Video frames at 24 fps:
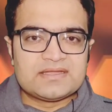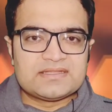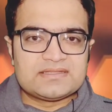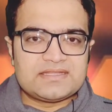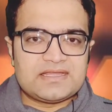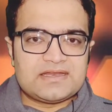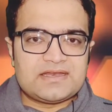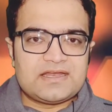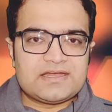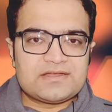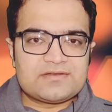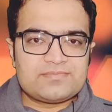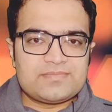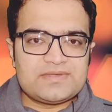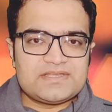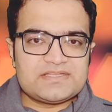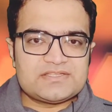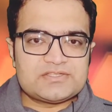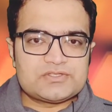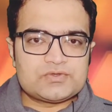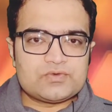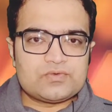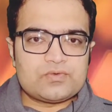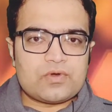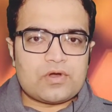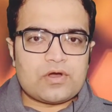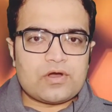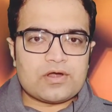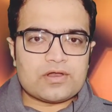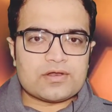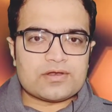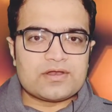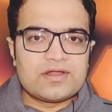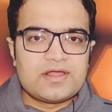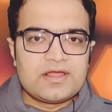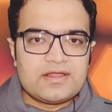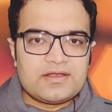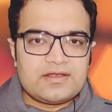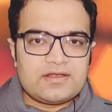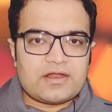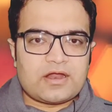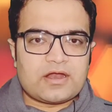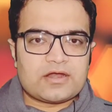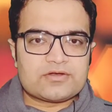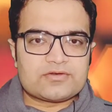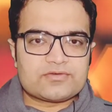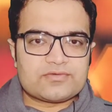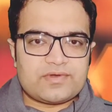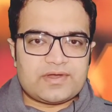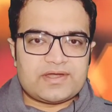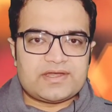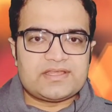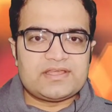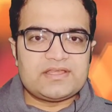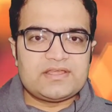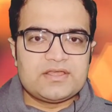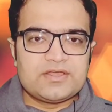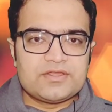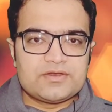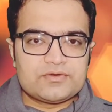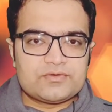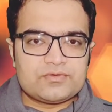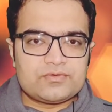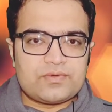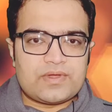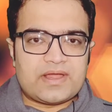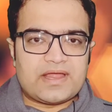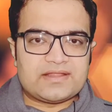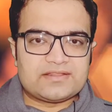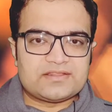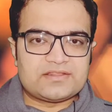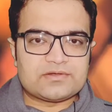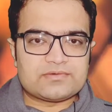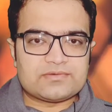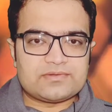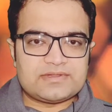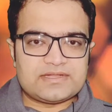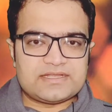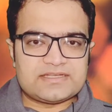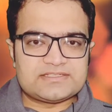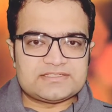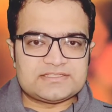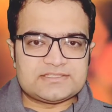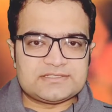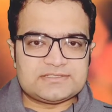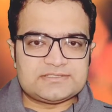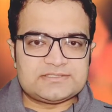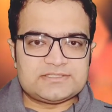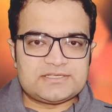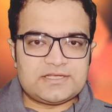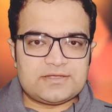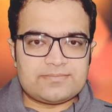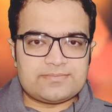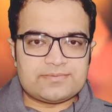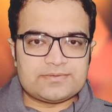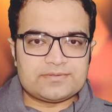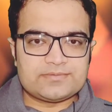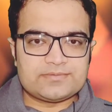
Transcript: then it means you are not ready to end the relationship.